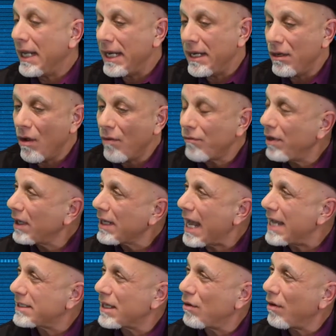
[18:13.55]
and don't
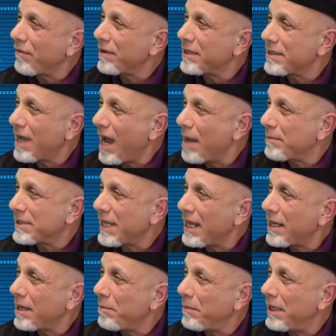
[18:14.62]
realize that oftentimes they
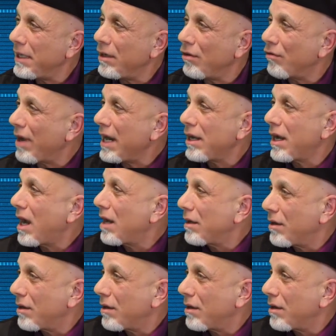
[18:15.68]
can be great